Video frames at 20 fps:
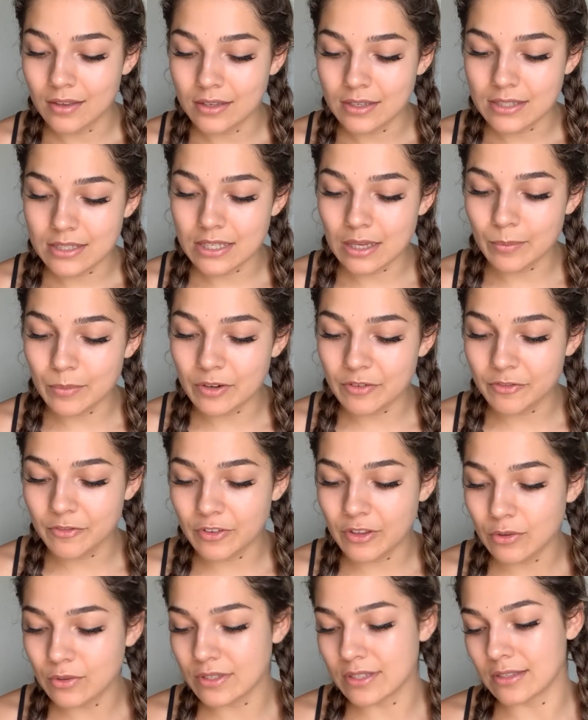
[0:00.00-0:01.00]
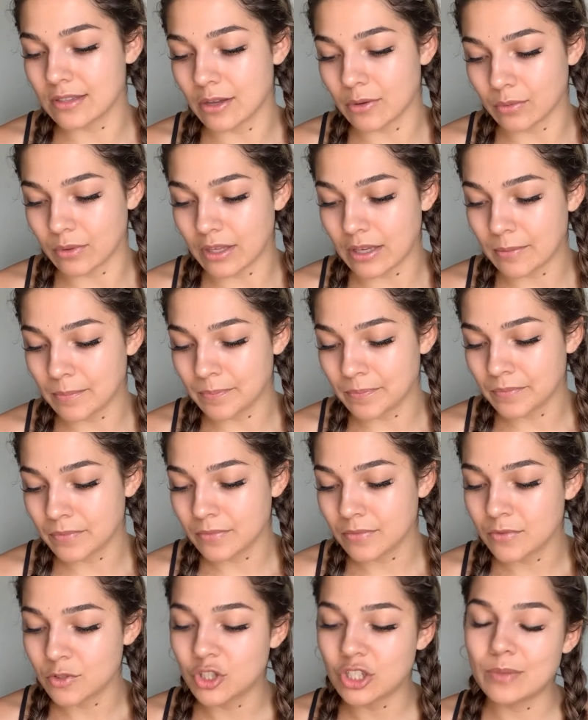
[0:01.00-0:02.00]
someone feels lonely.
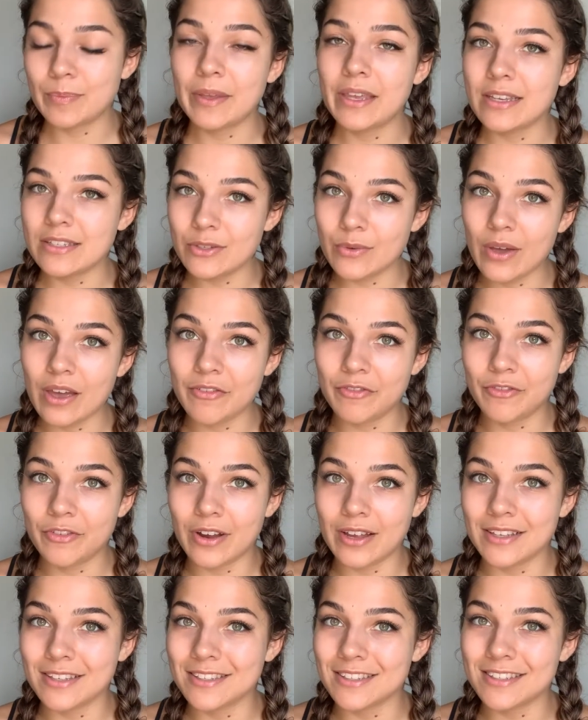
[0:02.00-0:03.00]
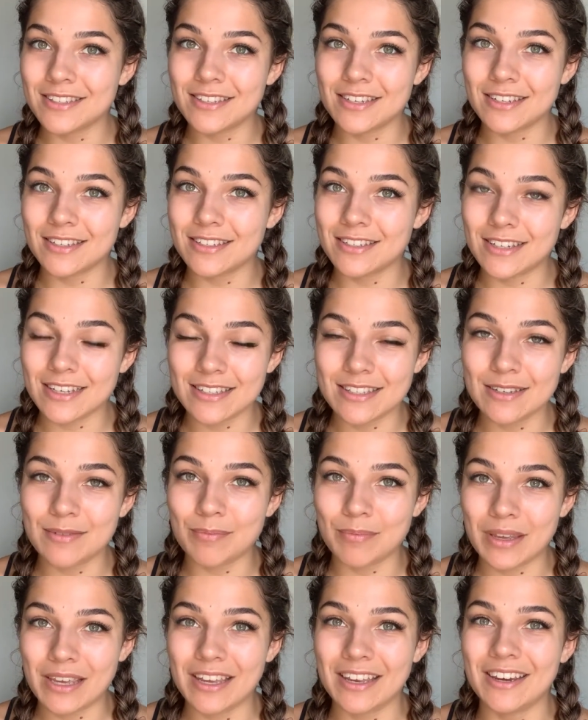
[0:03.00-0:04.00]
Just because you have friends
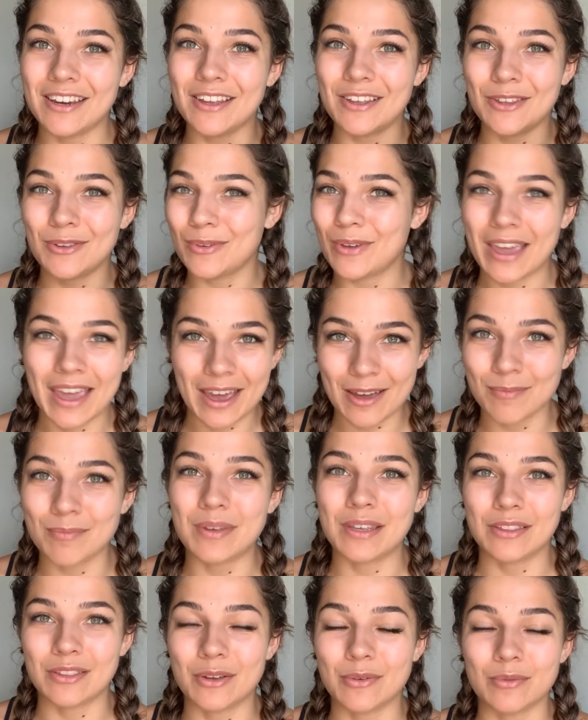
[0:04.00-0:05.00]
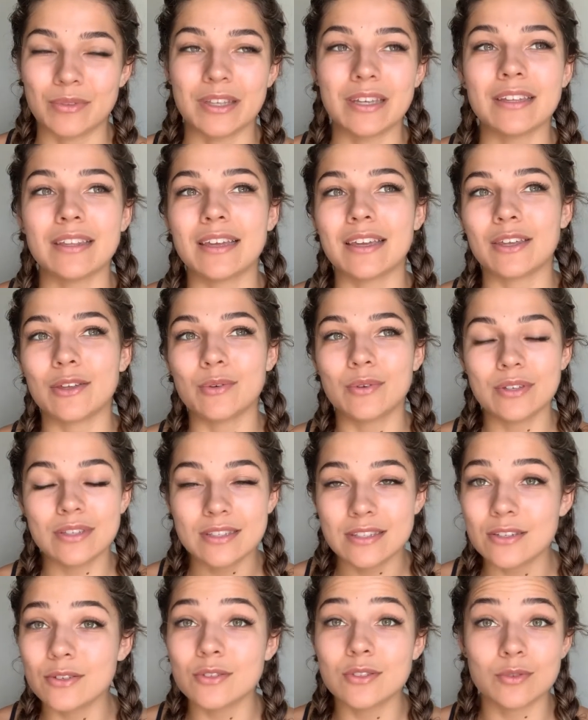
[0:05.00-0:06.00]
doesn't mean you can't be lonely. Like, you can
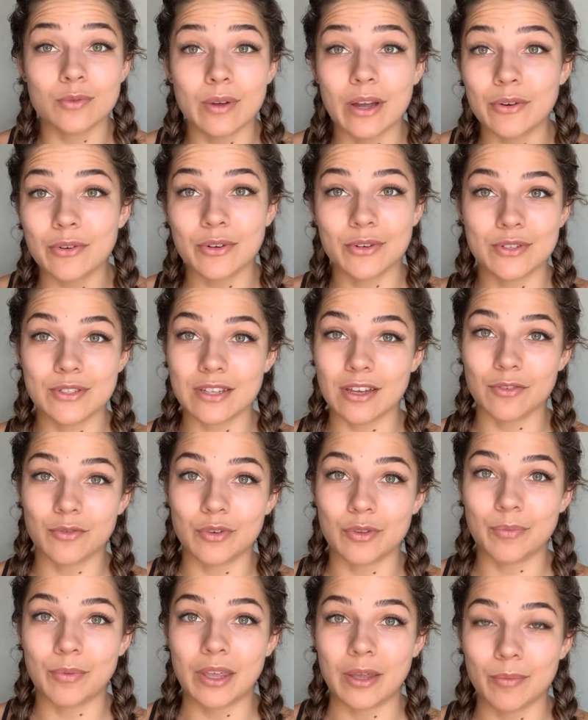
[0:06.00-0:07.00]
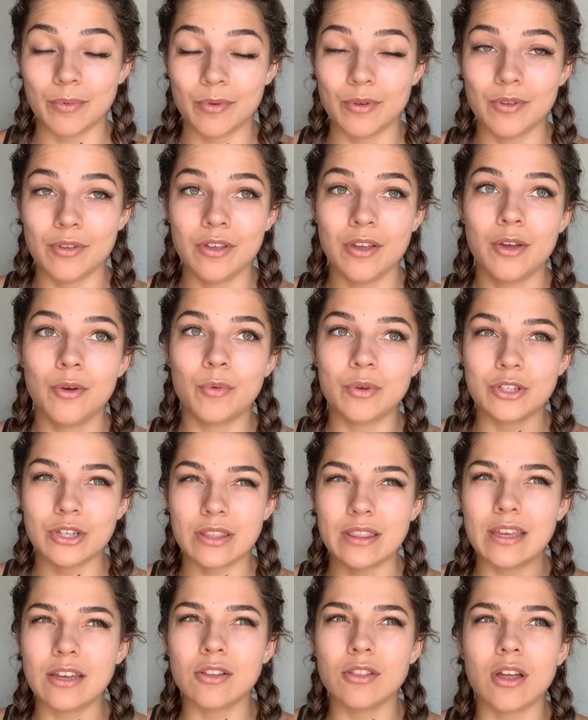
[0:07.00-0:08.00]
still surround yourself with people, which I
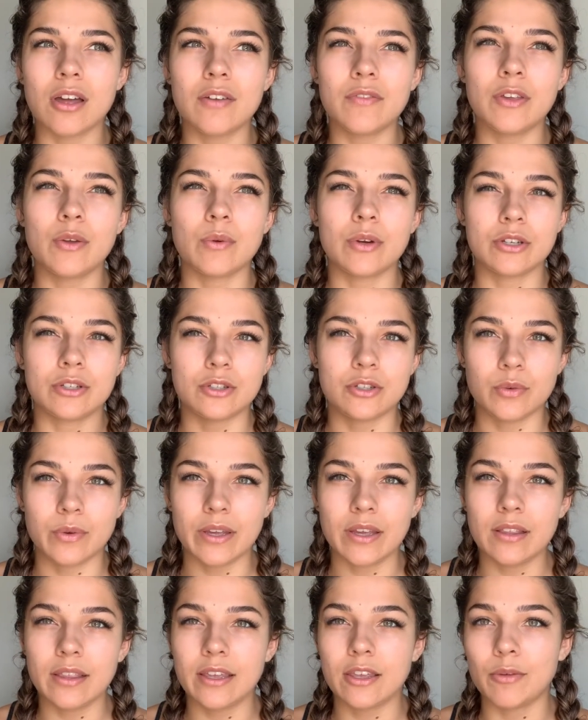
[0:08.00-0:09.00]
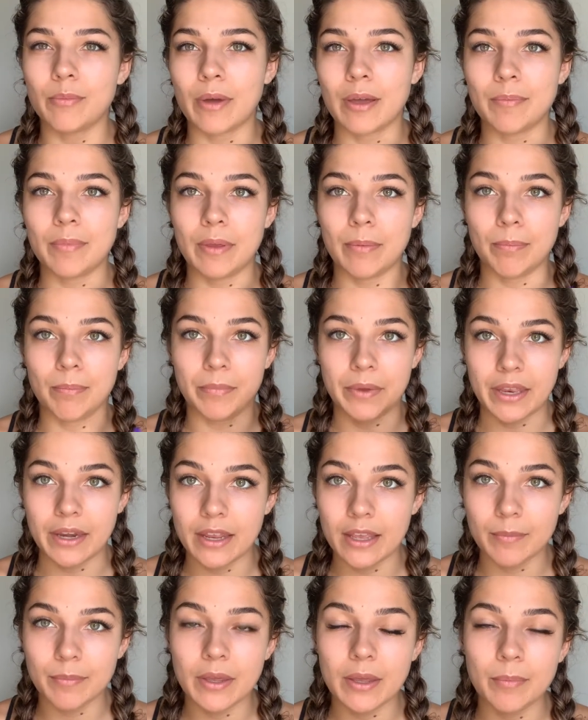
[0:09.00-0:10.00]
think a lot of you are doing. Like, you might be
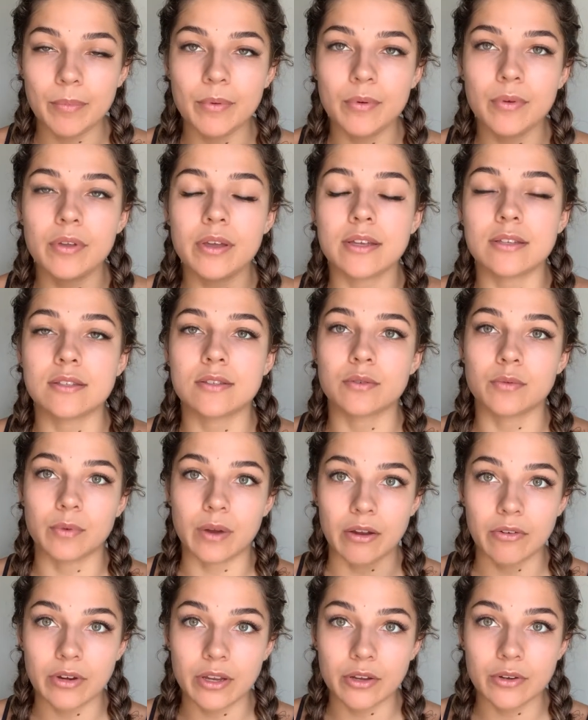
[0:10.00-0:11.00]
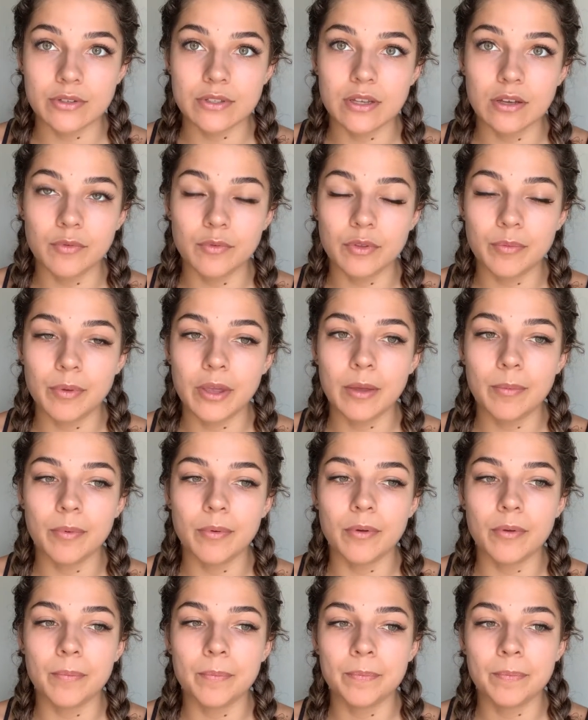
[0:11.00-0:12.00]
meeting people and surrounding yourself with
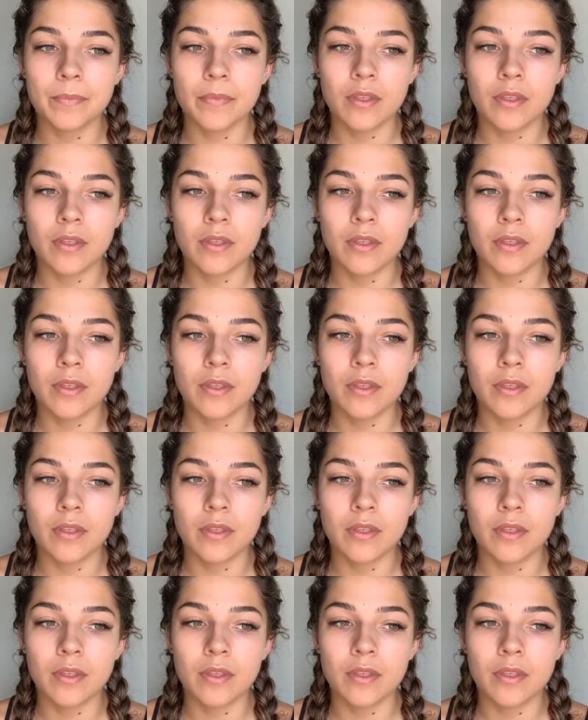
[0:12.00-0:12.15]
people,